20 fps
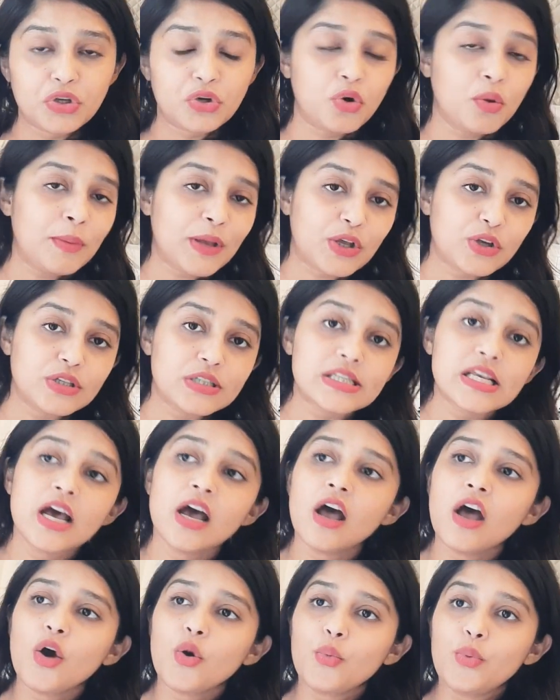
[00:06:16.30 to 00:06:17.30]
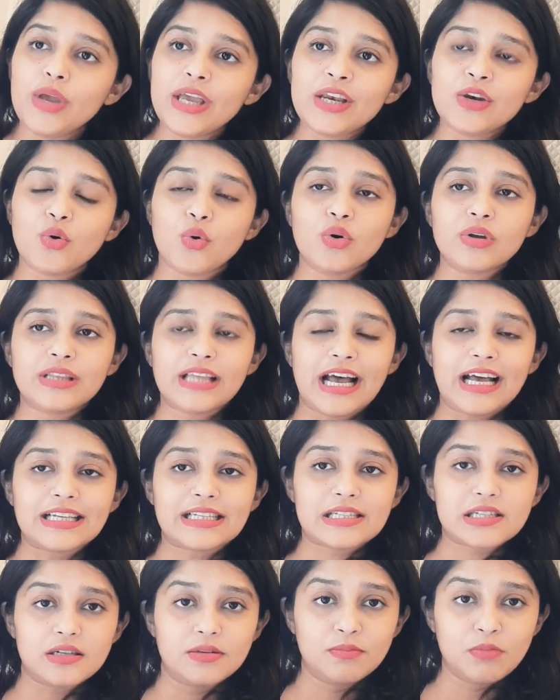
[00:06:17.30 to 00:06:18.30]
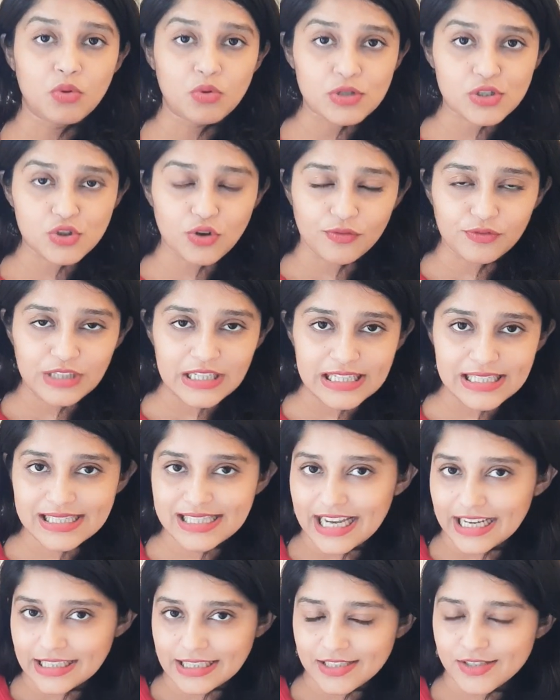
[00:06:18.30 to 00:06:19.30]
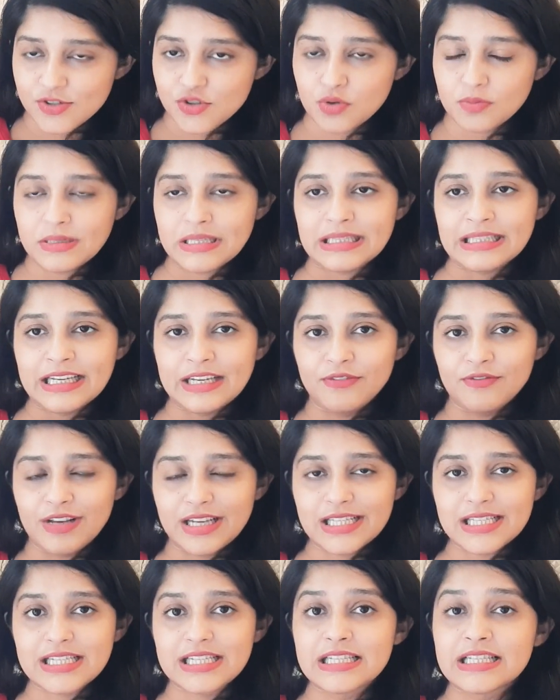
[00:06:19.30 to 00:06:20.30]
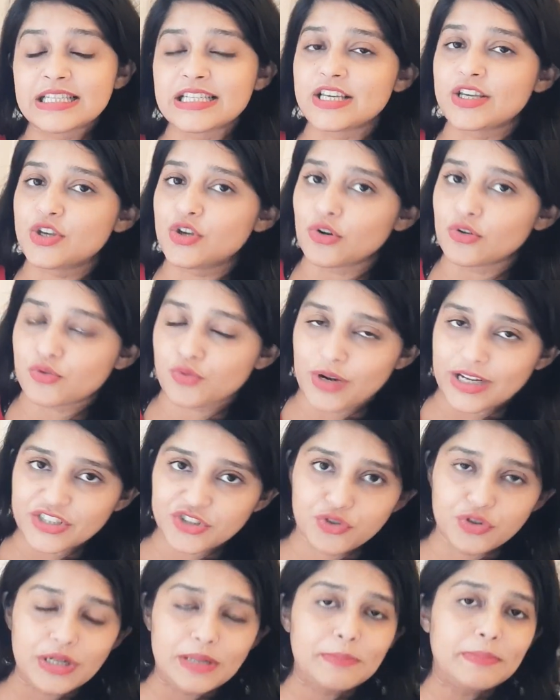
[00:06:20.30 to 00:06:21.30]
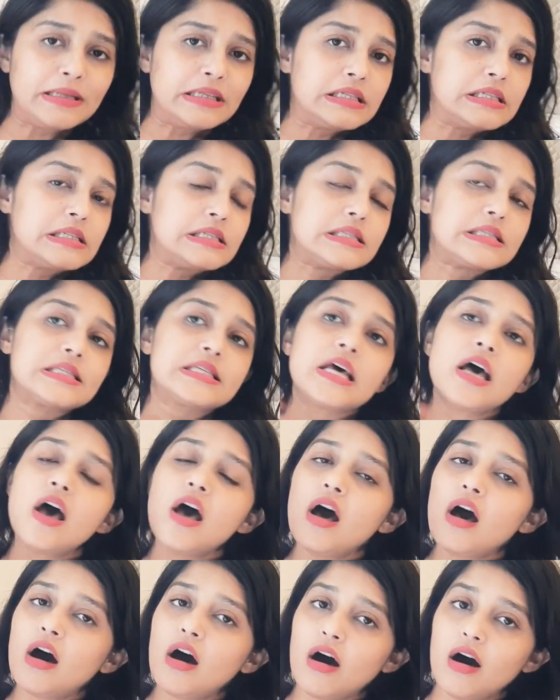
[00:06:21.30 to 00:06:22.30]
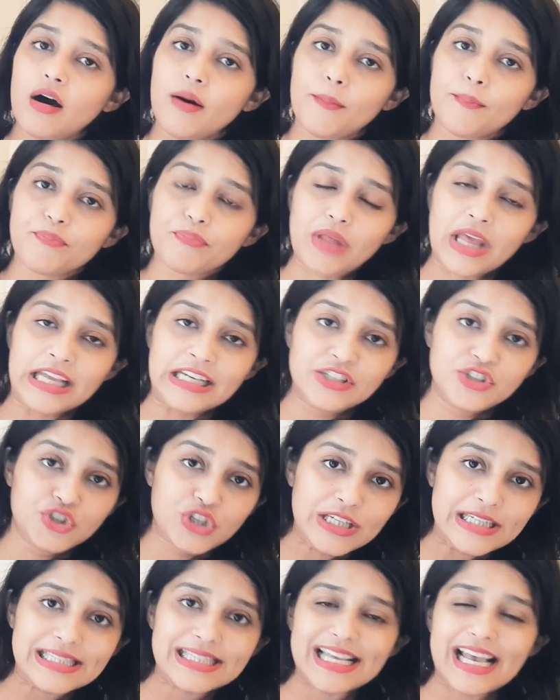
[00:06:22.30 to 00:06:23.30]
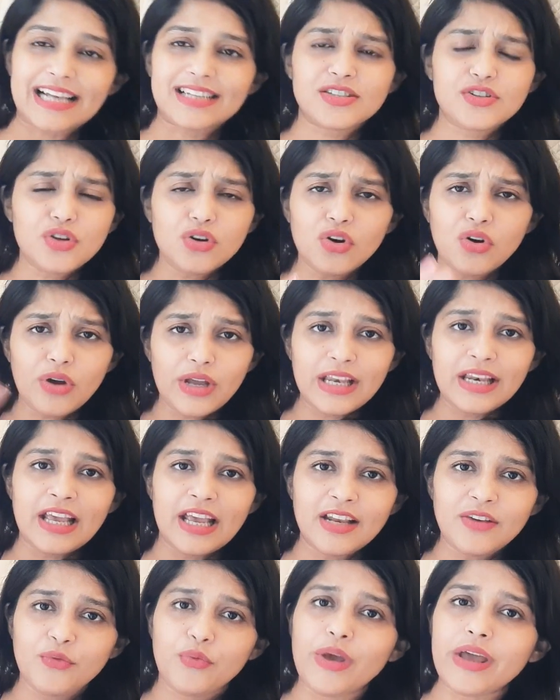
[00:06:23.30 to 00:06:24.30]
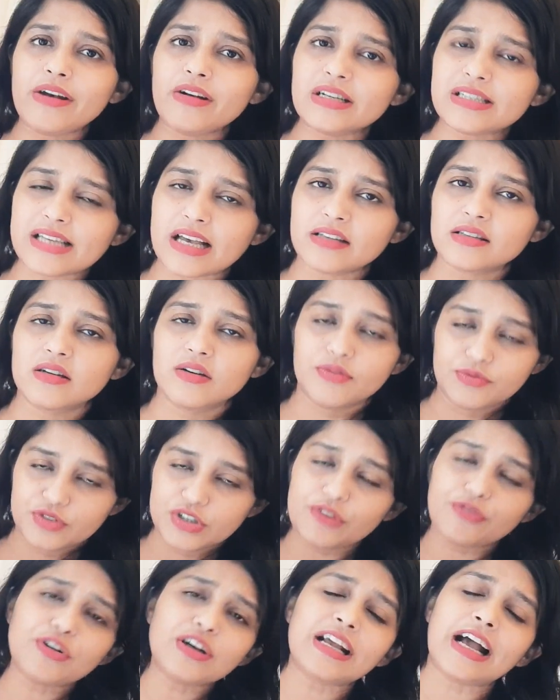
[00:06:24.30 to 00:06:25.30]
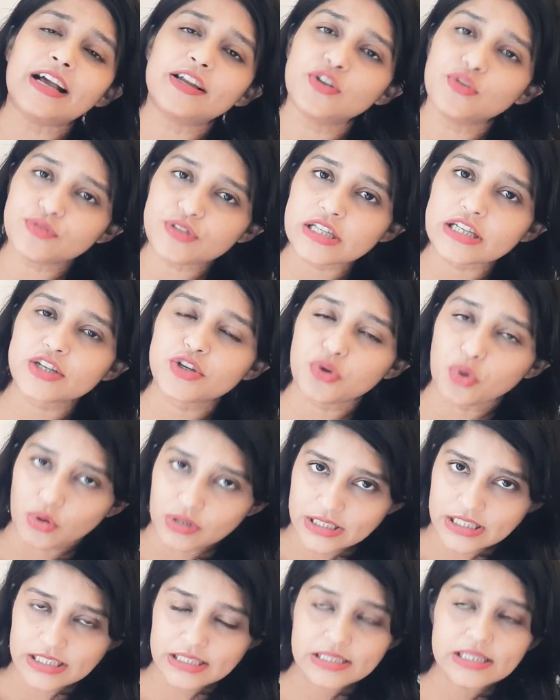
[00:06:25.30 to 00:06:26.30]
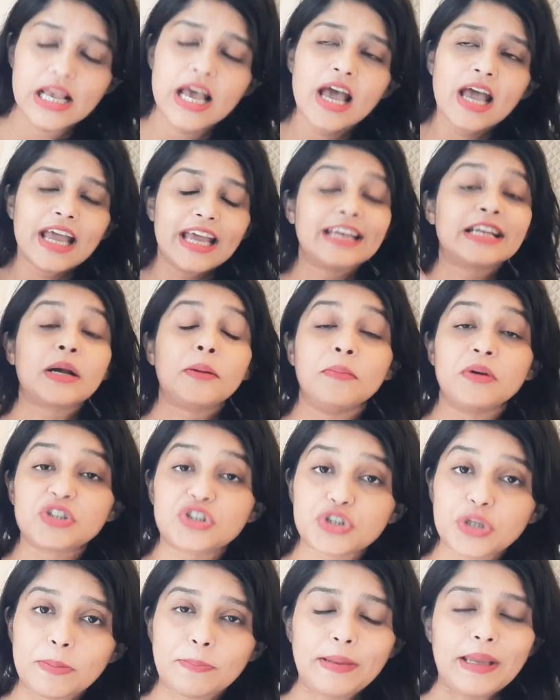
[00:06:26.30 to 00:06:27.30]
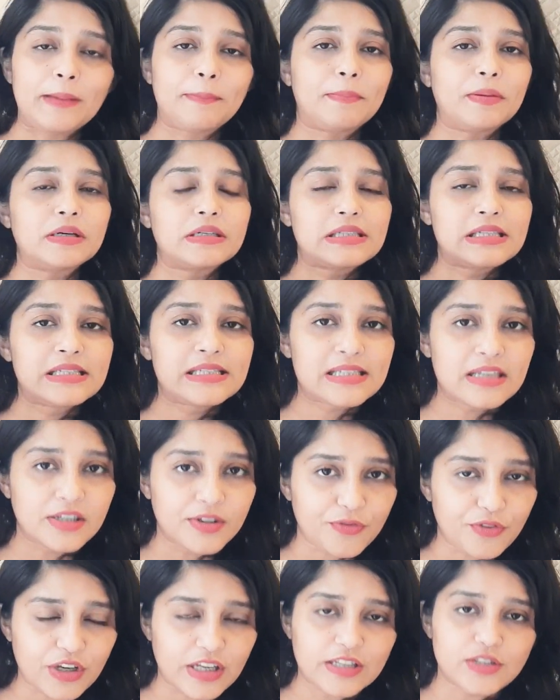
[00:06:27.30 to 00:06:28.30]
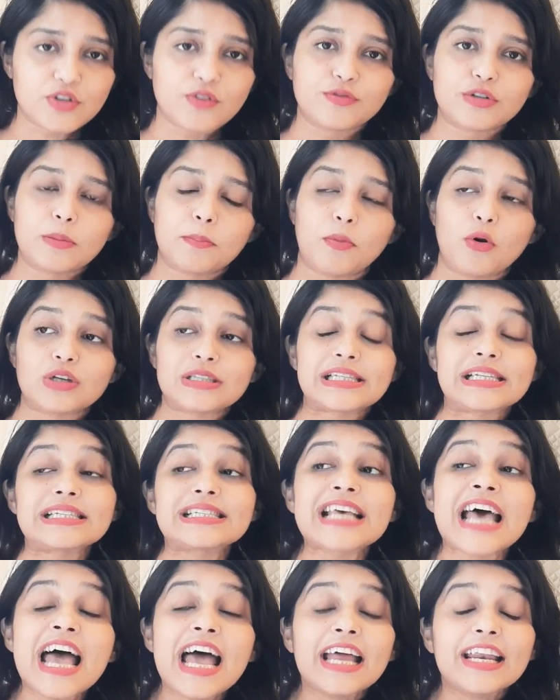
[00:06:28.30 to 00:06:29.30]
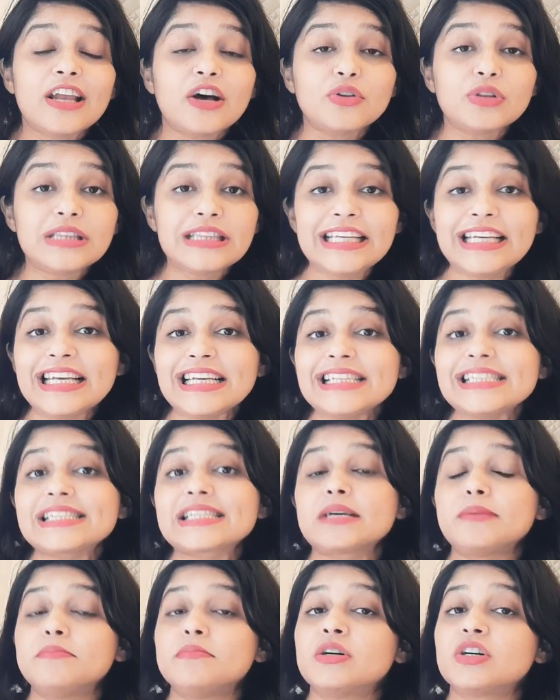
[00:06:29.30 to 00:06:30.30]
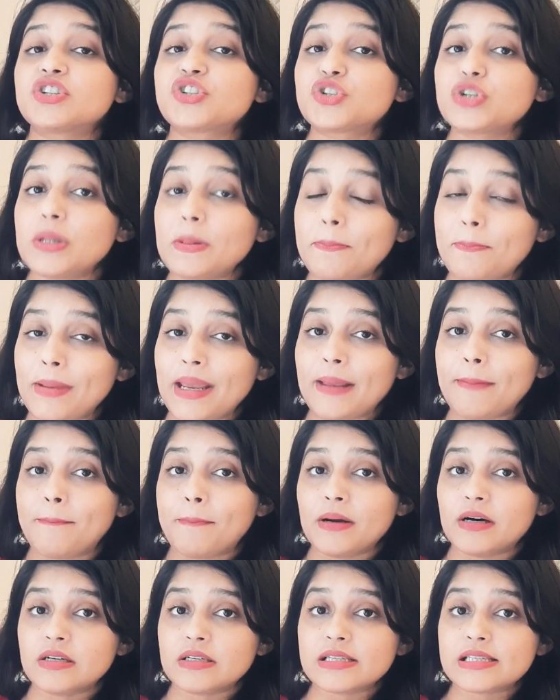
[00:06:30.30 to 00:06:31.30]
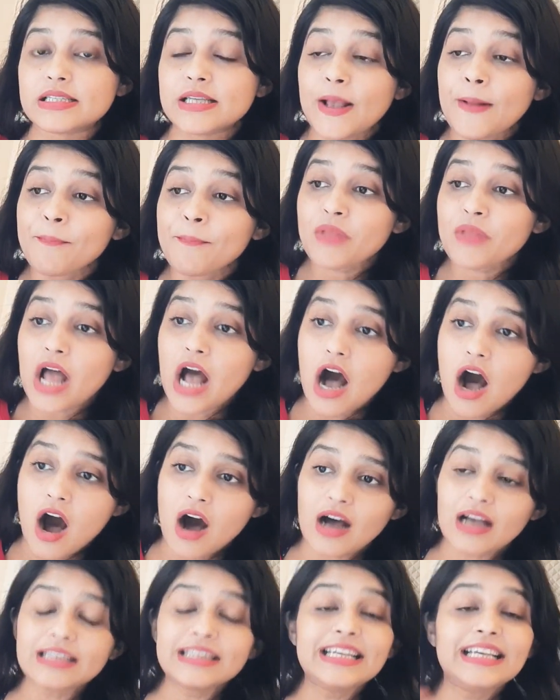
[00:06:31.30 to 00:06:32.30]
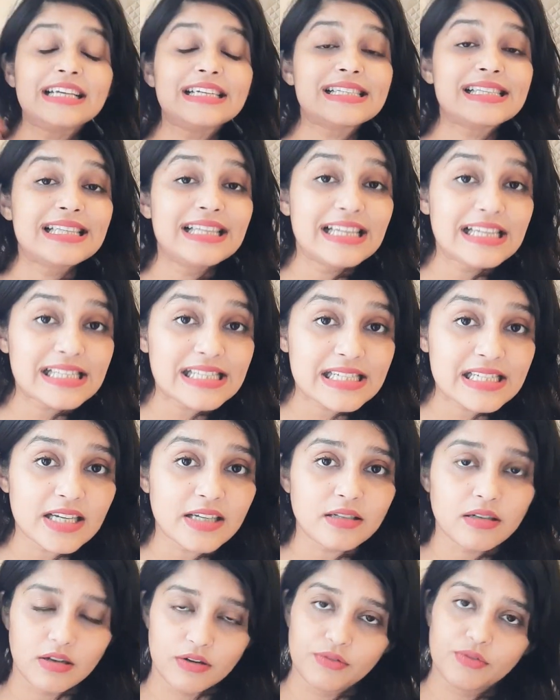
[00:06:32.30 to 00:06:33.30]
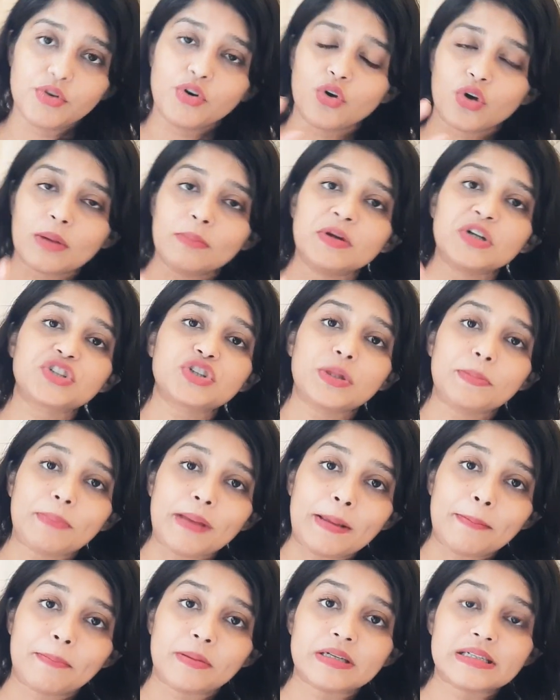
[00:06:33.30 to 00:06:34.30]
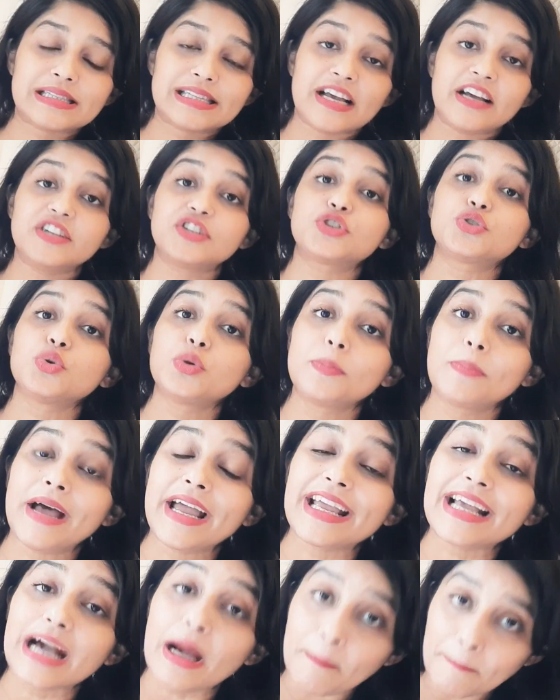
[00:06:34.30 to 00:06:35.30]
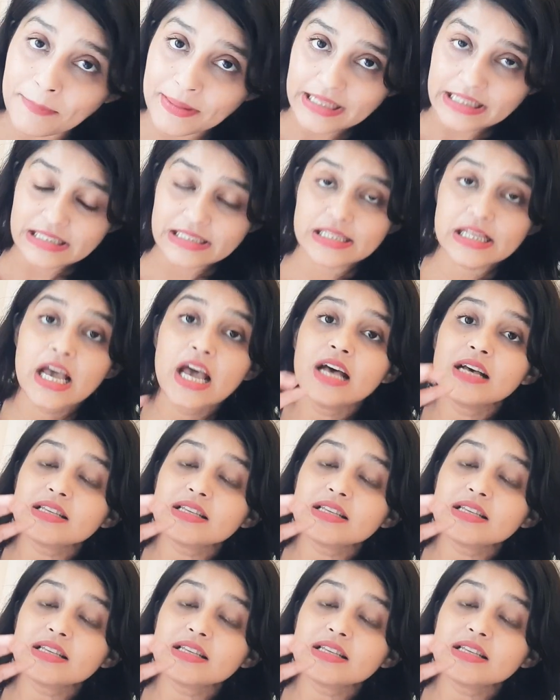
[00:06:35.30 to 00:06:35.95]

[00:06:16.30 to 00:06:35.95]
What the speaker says: because we know that most of these debt instruments, they invest in secure treasury bills, in GSECs, in various other different kind of securities, in commercial papers, in certificates of deposits. Now, these commercial papers, are these listed, commercial papers, they are issued by companies.